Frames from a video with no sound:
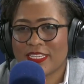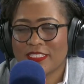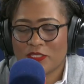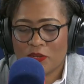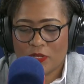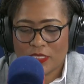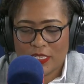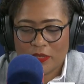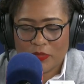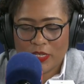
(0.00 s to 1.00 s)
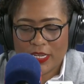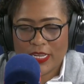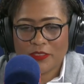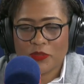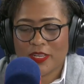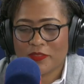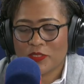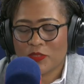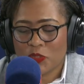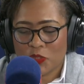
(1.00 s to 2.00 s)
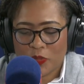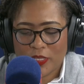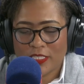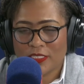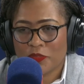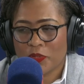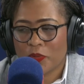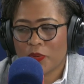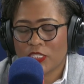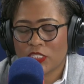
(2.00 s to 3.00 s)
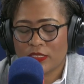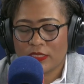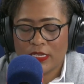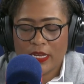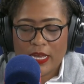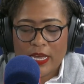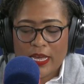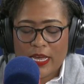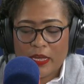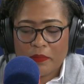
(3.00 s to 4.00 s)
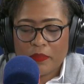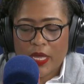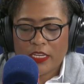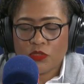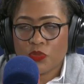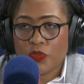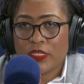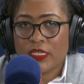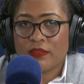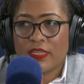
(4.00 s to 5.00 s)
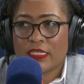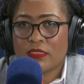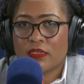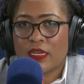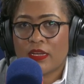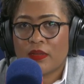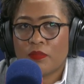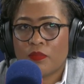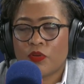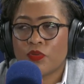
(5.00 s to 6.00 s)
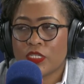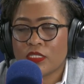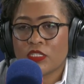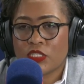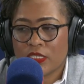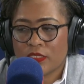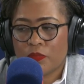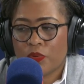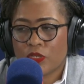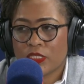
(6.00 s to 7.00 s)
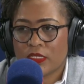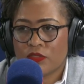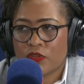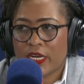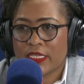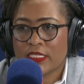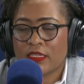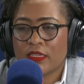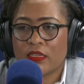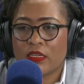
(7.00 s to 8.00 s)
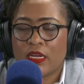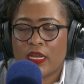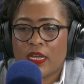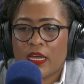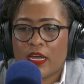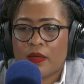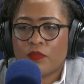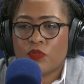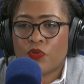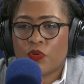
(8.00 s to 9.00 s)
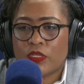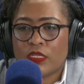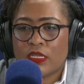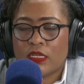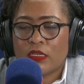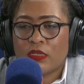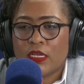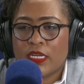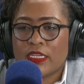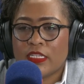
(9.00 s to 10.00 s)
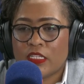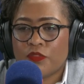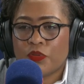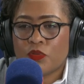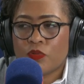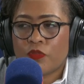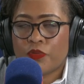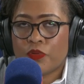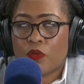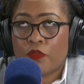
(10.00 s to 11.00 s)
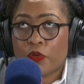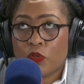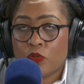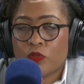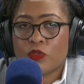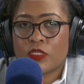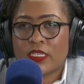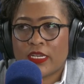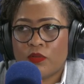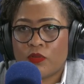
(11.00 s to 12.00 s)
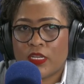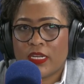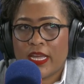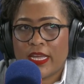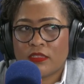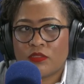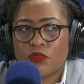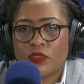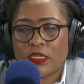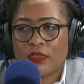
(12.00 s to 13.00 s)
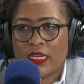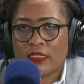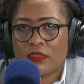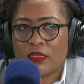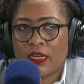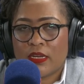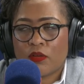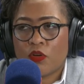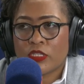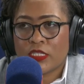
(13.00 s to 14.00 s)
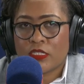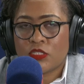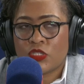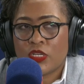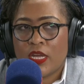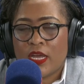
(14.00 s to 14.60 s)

Thanks a lot, Rilebogile, and good afternoon, Joe. Thanks for the question. I do think that research is important, right? I think, you know, the need for you to start looking at using that cottage